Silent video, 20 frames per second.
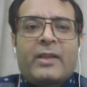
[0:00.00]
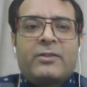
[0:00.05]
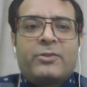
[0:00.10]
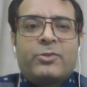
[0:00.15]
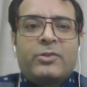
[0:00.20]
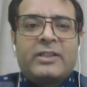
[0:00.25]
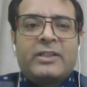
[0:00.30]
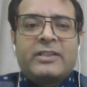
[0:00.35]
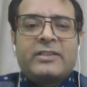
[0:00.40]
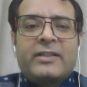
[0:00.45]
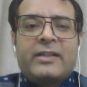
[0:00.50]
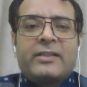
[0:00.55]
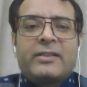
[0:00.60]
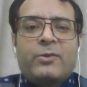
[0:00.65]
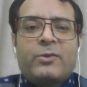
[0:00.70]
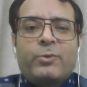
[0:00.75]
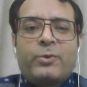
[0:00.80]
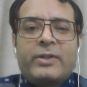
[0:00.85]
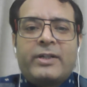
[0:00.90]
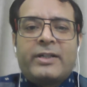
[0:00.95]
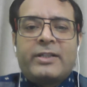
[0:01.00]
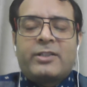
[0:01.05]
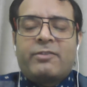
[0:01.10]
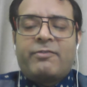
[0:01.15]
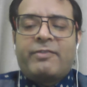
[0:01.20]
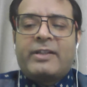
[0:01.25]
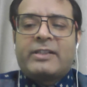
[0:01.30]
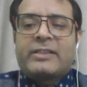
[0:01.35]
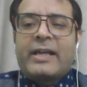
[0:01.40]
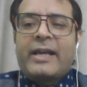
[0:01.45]
So these are the
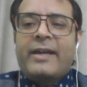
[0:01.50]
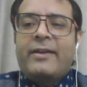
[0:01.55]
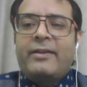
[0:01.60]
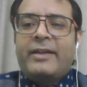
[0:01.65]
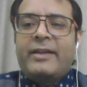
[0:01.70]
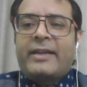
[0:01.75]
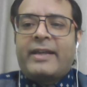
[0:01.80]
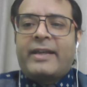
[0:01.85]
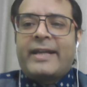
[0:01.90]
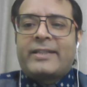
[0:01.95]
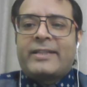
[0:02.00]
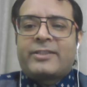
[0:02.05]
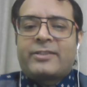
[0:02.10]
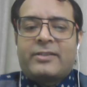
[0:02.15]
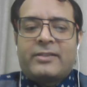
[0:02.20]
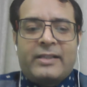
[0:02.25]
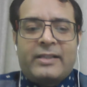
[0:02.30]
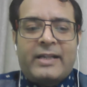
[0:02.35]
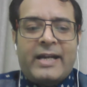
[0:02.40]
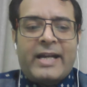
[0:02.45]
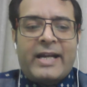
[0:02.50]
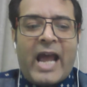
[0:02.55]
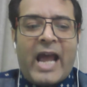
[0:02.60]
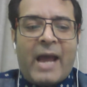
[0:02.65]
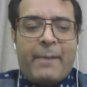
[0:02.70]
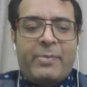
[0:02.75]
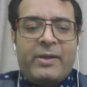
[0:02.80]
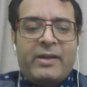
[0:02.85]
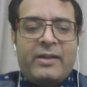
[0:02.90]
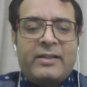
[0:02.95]
words which indicates that
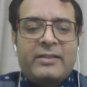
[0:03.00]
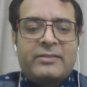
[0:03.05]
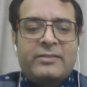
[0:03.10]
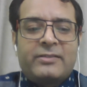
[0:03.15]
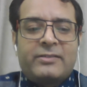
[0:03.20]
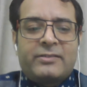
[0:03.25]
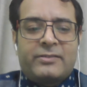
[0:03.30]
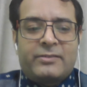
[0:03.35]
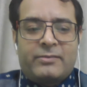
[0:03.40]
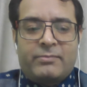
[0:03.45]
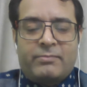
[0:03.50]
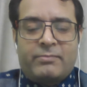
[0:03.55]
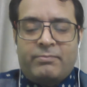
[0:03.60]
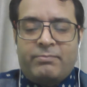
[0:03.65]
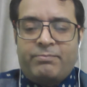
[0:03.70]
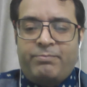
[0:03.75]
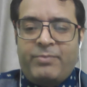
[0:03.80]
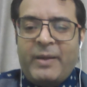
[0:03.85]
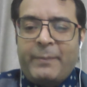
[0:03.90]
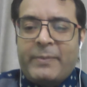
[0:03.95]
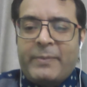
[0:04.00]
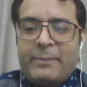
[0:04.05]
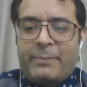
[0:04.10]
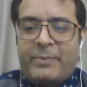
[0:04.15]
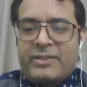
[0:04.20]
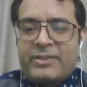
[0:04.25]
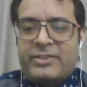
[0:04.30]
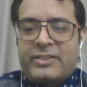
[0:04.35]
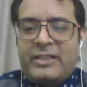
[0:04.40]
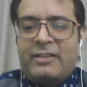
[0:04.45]
happiness,
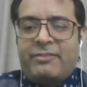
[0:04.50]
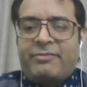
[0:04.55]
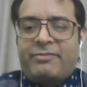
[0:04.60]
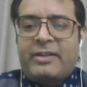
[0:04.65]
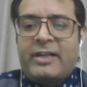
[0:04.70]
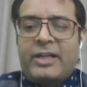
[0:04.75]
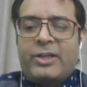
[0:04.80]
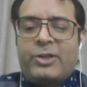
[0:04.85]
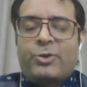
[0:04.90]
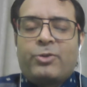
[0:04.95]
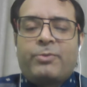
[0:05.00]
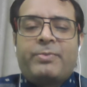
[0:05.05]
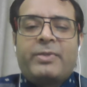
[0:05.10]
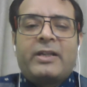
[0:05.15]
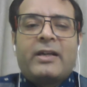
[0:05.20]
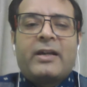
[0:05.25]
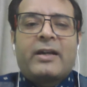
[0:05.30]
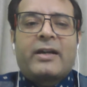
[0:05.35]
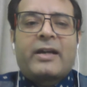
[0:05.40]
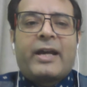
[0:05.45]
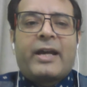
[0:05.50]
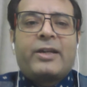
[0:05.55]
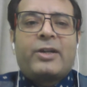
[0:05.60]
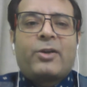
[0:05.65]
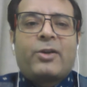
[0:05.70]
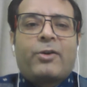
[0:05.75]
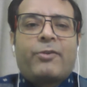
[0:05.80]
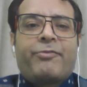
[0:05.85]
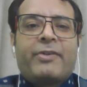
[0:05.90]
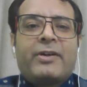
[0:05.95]
people perceive it to be a
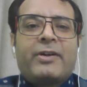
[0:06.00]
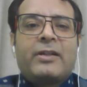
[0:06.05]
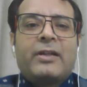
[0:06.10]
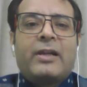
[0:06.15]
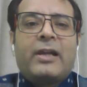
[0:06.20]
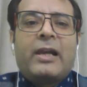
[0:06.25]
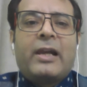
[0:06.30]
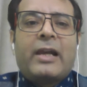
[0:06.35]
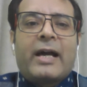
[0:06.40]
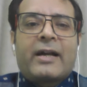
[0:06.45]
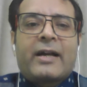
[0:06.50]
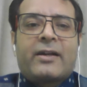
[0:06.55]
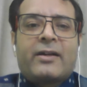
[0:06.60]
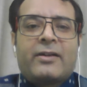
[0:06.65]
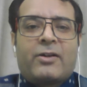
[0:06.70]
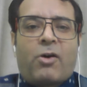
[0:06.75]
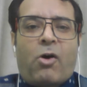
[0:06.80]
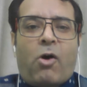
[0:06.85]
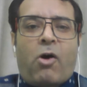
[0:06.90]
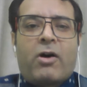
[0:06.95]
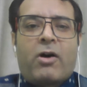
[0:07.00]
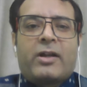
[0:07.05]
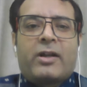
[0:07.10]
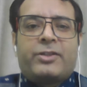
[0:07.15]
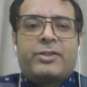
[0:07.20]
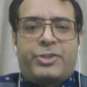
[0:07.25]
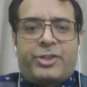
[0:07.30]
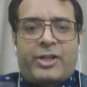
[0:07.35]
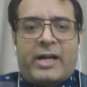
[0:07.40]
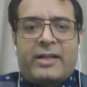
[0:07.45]
kind of a luck or
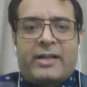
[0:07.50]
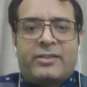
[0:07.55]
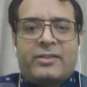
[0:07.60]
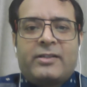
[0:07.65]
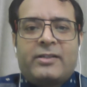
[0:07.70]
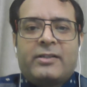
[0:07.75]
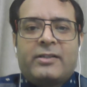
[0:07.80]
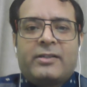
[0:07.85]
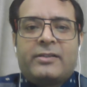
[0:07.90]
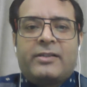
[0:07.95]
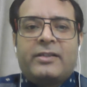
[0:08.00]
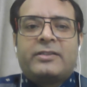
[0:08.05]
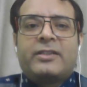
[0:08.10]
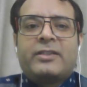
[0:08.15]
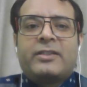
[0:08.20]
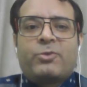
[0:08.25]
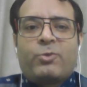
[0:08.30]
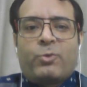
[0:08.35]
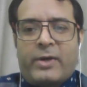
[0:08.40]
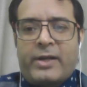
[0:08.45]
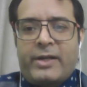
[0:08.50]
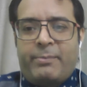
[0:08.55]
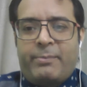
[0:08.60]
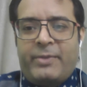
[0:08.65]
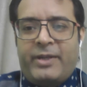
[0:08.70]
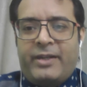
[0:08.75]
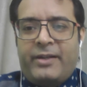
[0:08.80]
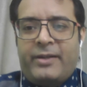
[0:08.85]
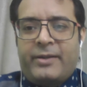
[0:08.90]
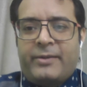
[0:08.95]
a chance. This is
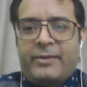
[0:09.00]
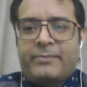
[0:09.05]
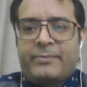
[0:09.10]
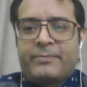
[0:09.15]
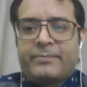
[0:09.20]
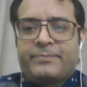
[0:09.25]
one meaning.